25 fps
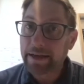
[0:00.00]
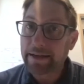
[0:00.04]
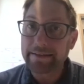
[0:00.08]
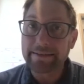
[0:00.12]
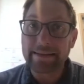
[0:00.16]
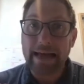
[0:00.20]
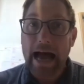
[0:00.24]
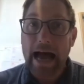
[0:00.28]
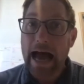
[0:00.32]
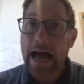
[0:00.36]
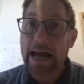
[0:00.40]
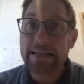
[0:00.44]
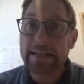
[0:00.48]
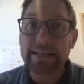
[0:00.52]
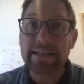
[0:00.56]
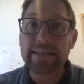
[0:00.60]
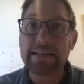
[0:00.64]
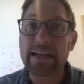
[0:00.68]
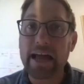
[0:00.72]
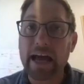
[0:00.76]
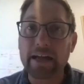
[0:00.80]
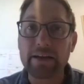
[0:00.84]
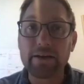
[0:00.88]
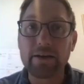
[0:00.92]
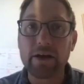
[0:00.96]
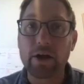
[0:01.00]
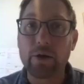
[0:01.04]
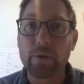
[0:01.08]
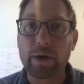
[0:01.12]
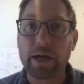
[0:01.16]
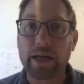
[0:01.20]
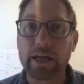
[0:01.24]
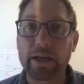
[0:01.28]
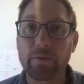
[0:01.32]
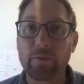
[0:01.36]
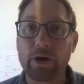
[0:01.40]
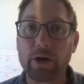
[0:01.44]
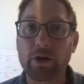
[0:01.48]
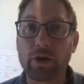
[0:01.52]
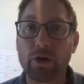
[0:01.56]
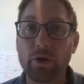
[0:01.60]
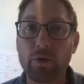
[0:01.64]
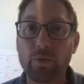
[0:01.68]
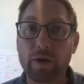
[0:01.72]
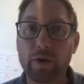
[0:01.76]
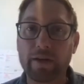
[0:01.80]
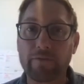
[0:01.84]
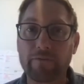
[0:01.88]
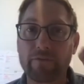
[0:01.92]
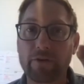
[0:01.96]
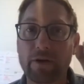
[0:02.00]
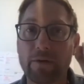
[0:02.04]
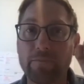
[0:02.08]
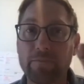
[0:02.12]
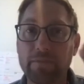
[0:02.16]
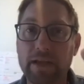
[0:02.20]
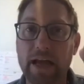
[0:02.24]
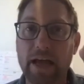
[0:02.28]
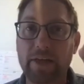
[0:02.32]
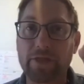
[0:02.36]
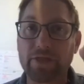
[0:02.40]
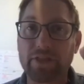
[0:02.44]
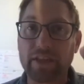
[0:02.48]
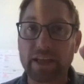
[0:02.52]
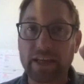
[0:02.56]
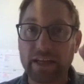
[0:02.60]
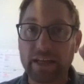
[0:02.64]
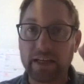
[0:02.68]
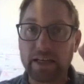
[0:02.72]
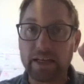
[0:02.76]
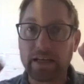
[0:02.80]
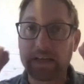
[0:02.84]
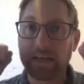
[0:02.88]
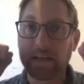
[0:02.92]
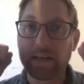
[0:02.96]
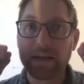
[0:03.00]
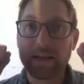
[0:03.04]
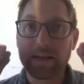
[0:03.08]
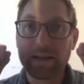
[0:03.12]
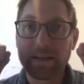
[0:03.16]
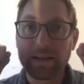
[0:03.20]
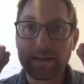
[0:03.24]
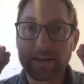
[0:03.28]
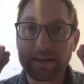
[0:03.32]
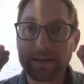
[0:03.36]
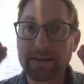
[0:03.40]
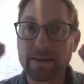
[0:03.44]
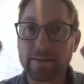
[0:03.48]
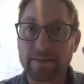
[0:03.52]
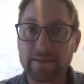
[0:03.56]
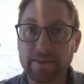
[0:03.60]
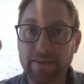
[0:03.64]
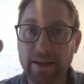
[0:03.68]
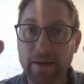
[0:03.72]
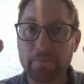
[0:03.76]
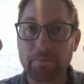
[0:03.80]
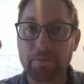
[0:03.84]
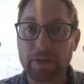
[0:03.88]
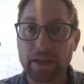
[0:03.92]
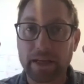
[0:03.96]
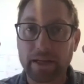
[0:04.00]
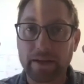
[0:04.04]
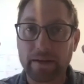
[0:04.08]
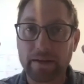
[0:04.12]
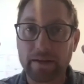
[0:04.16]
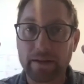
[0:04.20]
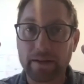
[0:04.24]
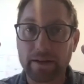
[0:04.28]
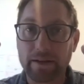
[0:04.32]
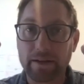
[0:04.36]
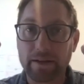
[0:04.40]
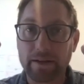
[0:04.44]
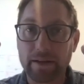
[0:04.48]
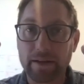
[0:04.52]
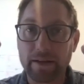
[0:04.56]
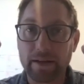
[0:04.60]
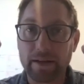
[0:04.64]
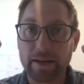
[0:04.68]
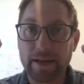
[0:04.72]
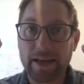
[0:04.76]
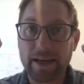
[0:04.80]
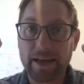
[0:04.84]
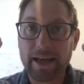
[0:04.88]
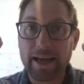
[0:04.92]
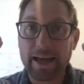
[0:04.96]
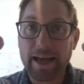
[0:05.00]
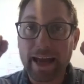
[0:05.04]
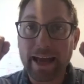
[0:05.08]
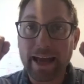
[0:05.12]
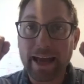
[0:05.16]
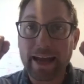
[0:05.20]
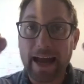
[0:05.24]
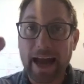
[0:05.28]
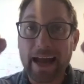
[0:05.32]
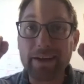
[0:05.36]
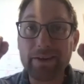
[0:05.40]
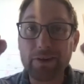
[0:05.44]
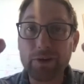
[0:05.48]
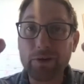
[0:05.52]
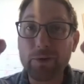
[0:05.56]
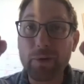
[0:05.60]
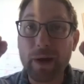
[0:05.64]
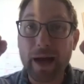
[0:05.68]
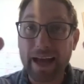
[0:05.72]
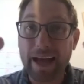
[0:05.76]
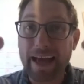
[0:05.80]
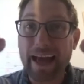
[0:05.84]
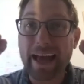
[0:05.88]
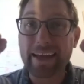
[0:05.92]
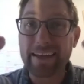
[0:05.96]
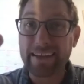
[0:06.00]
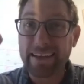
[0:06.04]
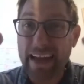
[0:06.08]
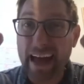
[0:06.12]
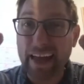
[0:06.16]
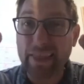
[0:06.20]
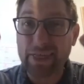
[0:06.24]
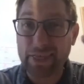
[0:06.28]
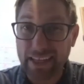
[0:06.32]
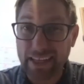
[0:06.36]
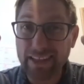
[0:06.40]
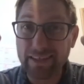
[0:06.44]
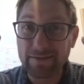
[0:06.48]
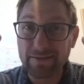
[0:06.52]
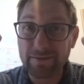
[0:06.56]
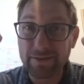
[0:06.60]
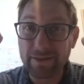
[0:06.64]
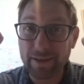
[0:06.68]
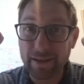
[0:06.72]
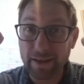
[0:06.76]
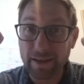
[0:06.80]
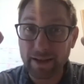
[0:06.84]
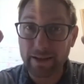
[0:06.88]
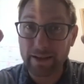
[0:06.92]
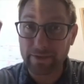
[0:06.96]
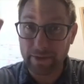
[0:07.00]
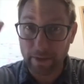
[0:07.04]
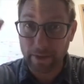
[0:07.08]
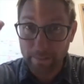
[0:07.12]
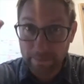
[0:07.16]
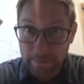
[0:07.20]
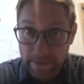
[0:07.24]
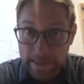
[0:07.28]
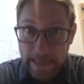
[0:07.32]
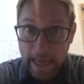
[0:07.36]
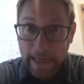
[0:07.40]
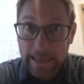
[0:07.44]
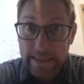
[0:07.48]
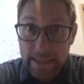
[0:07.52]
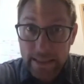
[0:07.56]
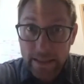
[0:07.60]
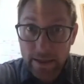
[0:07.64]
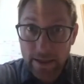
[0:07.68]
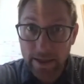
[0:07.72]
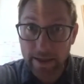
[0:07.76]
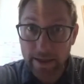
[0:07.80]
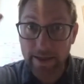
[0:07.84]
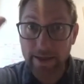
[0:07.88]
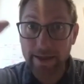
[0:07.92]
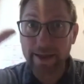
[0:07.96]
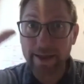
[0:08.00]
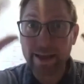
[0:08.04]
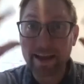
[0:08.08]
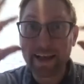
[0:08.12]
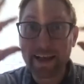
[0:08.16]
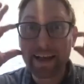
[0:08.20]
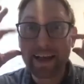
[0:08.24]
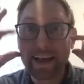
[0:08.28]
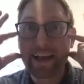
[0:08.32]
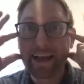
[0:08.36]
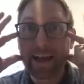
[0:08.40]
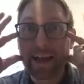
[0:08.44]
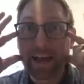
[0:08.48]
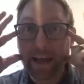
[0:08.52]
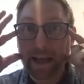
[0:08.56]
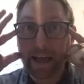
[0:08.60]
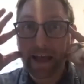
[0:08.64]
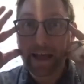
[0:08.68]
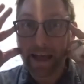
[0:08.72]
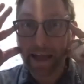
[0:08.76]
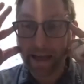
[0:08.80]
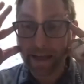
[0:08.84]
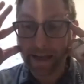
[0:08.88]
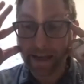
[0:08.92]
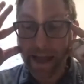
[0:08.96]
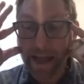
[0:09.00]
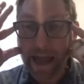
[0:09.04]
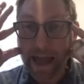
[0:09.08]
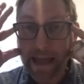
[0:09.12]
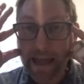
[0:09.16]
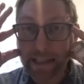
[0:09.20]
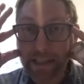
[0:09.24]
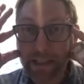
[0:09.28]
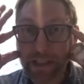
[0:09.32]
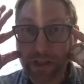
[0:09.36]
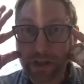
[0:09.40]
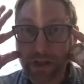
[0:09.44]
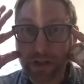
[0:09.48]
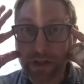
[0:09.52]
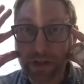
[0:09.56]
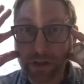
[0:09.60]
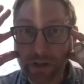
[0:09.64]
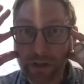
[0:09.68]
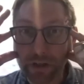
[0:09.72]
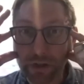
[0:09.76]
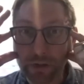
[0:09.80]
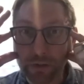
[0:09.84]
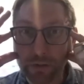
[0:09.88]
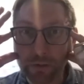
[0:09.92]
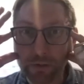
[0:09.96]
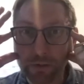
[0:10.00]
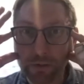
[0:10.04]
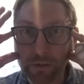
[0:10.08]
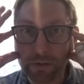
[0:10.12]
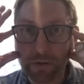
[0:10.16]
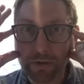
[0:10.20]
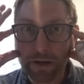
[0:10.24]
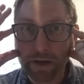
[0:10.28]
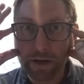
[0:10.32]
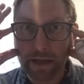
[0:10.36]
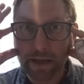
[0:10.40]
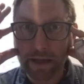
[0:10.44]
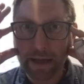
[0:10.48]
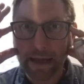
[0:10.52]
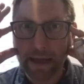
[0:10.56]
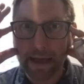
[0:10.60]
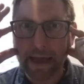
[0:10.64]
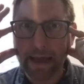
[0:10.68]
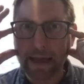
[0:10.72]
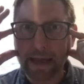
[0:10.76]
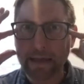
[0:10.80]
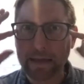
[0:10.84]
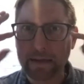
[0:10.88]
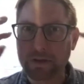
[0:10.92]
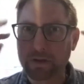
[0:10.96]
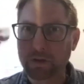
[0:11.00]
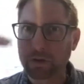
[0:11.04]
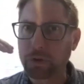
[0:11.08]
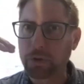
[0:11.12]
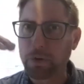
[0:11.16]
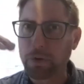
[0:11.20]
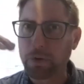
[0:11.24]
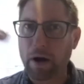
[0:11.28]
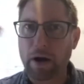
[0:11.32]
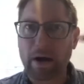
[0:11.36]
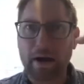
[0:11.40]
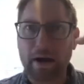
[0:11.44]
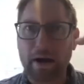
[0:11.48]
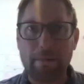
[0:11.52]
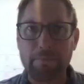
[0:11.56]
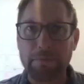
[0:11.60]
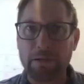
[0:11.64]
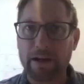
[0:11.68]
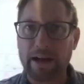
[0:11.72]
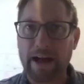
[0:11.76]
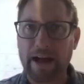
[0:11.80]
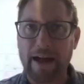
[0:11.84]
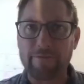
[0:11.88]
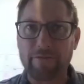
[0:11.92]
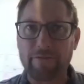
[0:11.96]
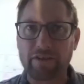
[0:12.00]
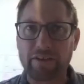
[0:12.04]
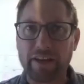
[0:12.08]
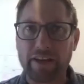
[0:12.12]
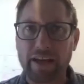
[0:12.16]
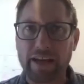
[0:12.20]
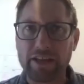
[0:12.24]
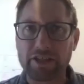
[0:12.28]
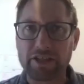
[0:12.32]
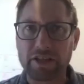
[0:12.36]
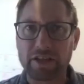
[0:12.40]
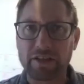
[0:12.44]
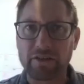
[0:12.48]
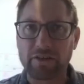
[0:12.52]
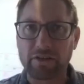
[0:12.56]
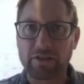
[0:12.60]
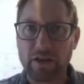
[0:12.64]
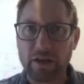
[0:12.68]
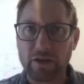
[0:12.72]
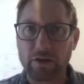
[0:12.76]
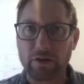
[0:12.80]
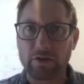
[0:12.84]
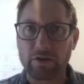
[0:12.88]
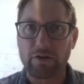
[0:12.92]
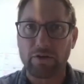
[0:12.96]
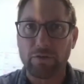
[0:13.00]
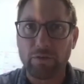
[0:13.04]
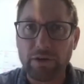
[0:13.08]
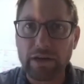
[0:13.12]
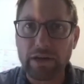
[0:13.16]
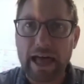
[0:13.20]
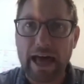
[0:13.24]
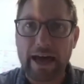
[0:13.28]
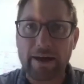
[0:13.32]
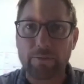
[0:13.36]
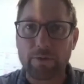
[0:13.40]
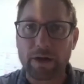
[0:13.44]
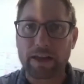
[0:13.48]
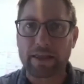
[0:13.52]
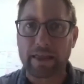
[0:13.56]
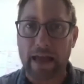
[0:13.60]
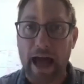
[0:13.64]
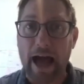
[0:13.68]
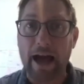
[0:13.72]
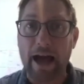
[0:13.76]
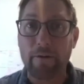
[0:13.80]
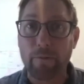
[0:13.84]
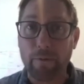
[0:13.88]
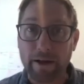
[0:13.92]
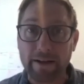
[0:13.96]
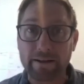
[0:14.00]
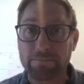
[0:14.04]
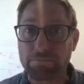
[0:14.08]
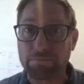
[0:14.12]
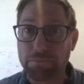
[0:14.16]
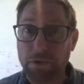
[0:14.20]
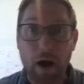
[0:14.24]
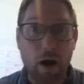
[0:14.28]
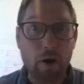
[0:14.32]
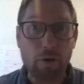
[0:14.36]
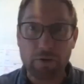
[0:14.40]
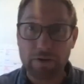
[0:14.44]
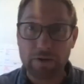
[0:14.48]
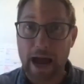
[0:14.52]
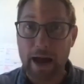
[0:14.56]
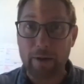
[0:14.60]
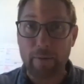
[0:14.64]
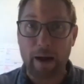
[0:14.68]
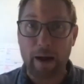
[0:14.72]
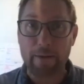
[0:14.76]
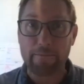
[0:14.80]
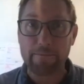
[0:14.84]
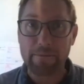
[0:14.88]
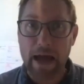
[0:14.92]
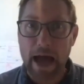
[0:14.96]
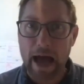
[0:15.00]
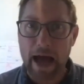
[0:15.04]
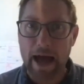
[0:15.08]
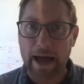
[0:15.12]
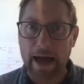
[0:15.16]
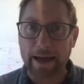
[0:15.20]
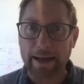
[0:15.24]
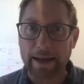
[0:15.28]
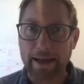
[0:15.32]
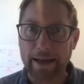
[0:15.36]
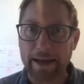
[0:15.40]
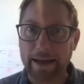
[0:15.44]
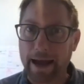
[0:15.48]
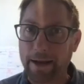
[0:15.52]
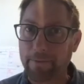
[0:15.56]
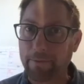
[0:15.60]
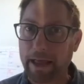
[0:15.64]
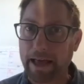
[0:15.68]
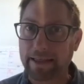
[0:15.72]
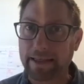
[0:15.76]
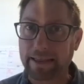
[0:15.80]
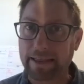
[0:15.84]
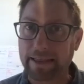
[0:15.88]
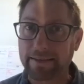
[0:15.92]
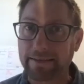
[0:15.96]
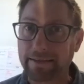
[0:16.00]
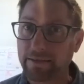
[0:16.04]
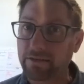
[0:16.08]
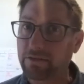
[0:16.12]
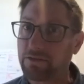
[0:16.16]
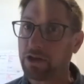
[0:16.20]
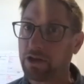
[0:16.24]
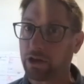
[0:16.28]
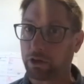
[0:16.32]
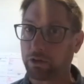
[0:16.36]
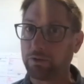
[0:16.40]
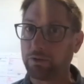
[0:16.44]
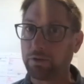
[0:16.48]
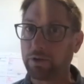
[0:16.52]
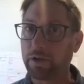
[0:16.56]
I did not know anyone who went from nothing to something. And I knew I had nothing except debt. And enter you. And through our couple of conversations, you led with, I was broke, now I'm not. And I'm like, this is new.